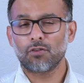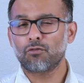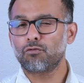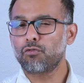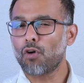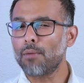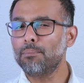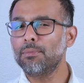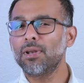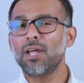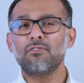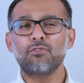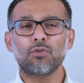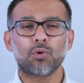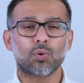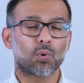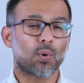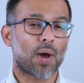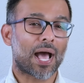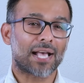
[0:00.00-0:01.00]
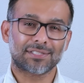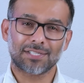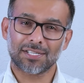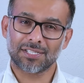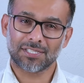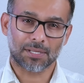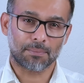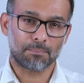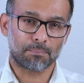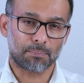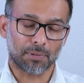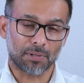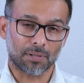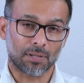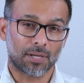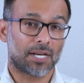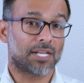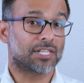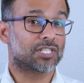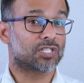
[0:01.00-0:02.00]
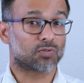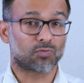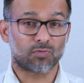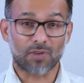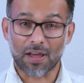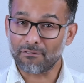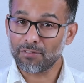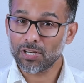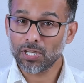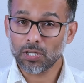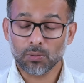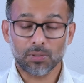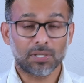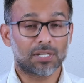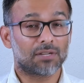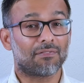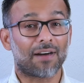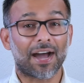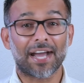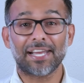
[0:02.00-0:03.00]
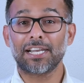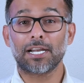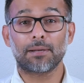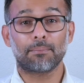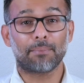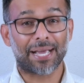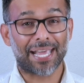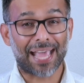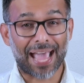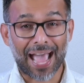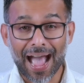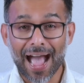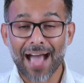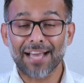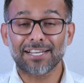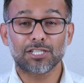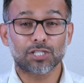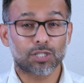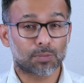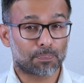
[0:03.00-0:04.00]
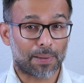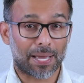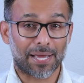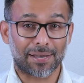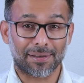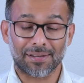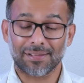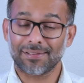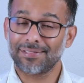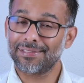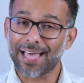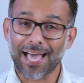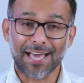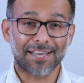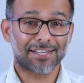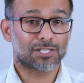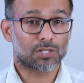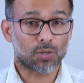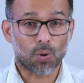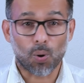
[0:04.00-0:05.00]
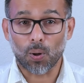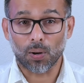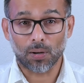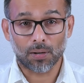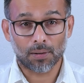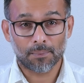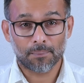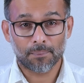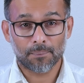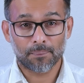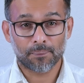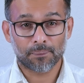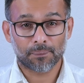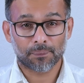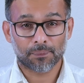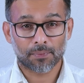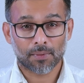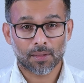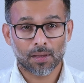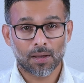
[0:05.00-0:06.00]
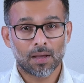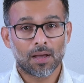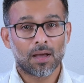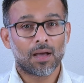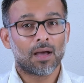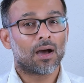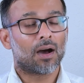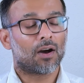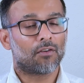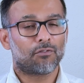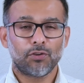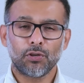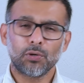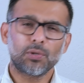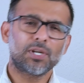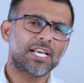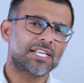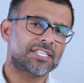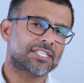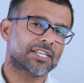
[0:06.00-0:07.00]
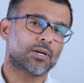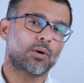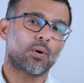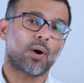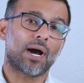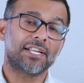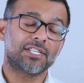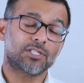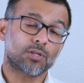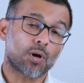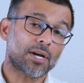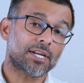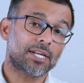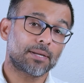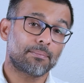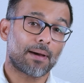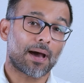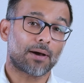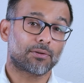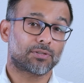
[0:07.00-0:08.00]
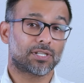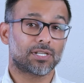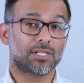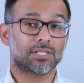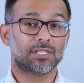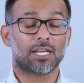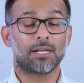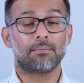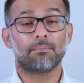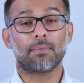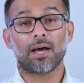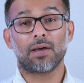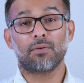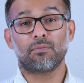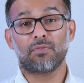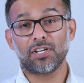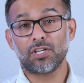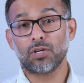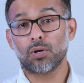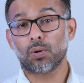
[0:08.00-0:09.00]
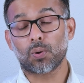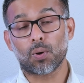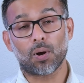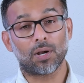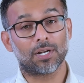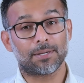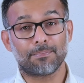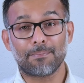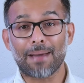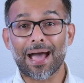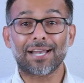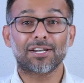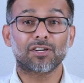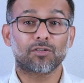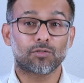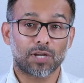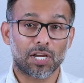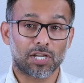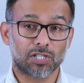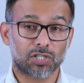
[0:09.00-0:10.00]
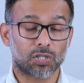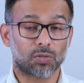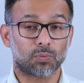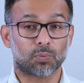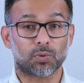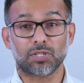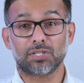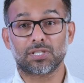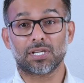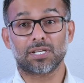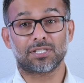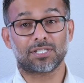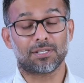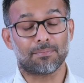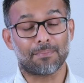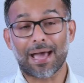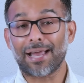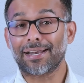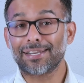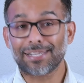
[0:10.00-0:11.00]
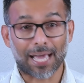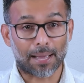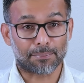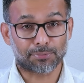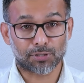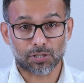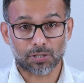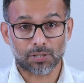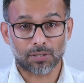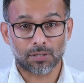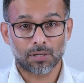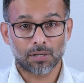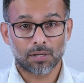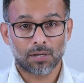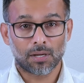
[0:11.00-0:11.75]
The formula for ROAS is simple. It's revenue divided by ad spend. That is all. A few days ago, I talked about this in my video called Demand Creation versus Demand Capture.